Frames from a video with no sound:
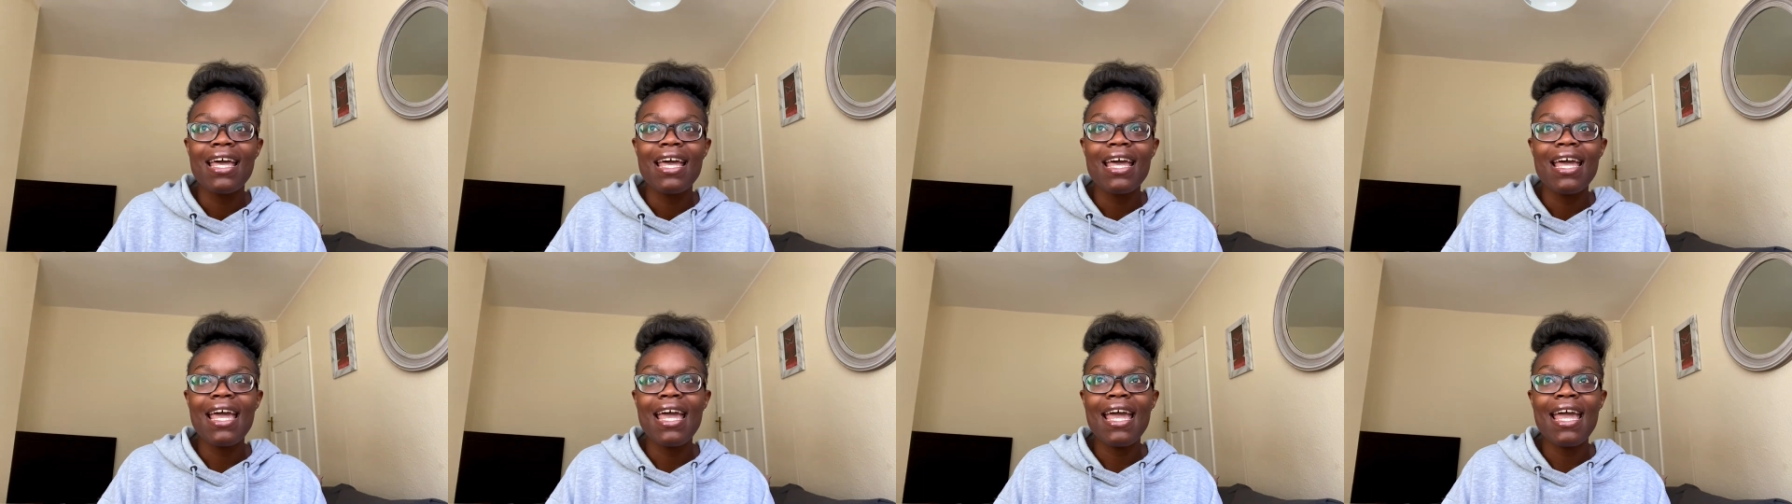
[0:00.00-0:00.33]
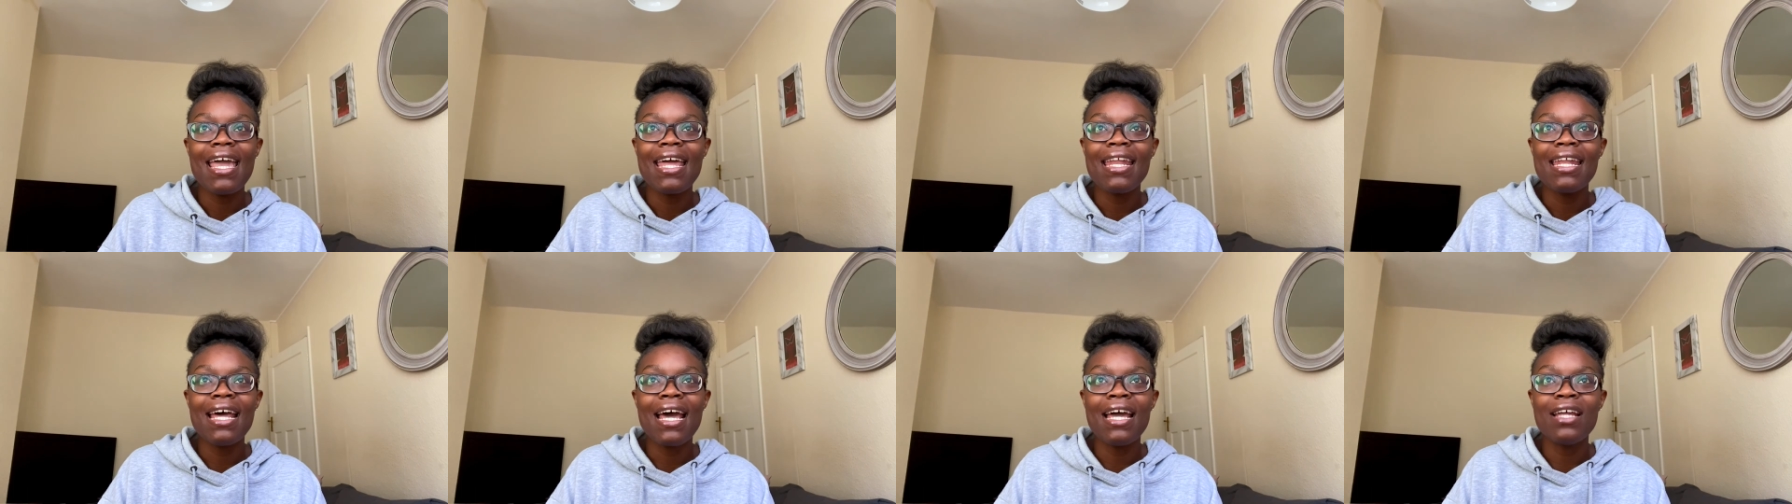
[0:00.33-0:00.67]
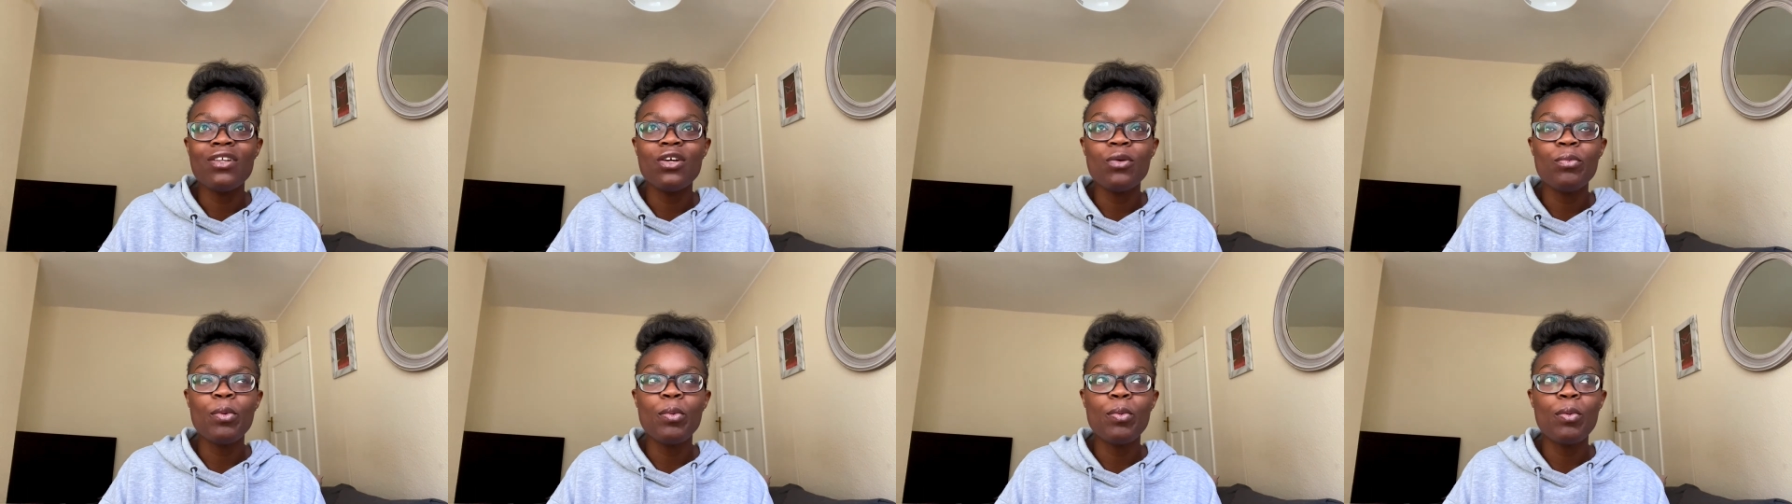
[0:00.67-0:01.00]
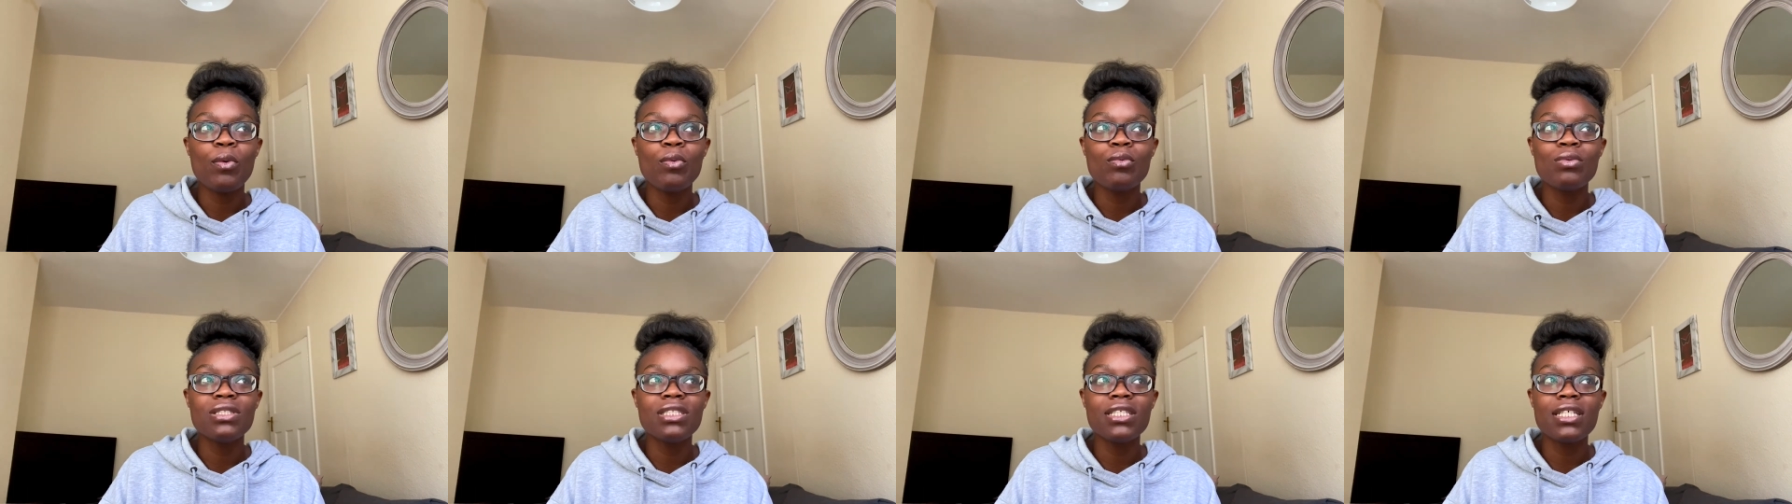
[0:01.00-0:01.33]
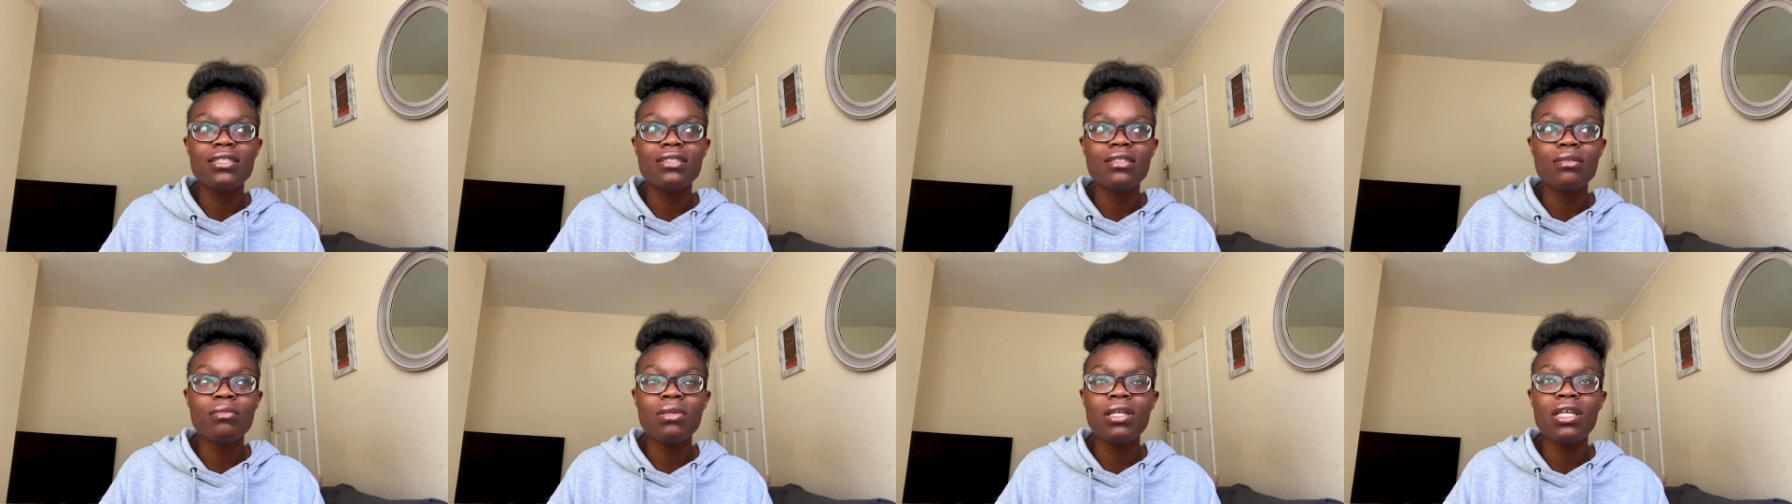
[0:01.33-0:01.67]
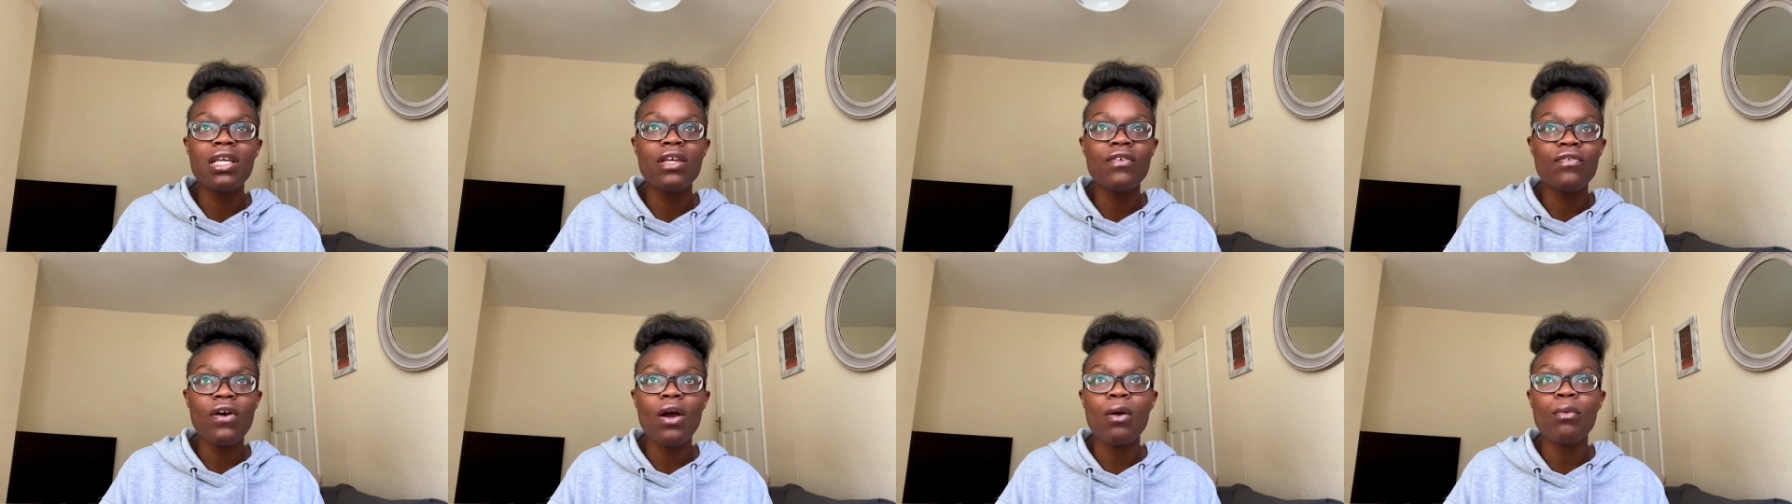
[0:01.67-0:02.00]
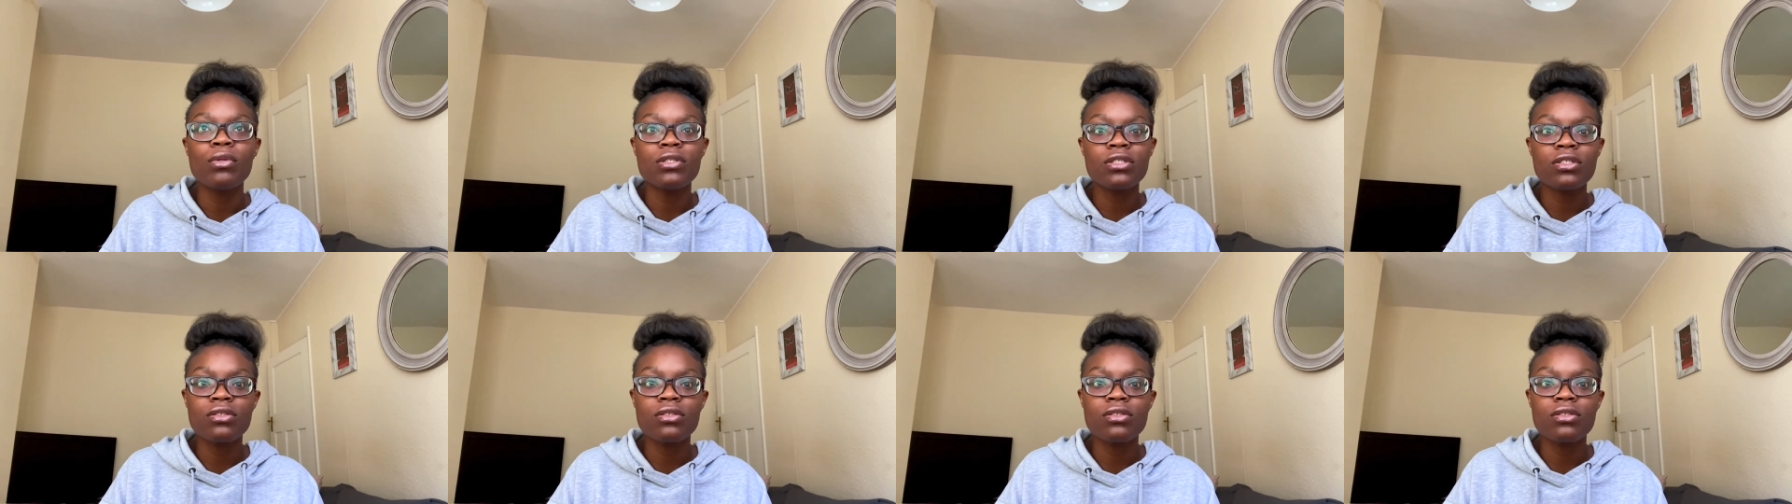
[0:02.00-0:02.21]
And I know people will say to me, if I was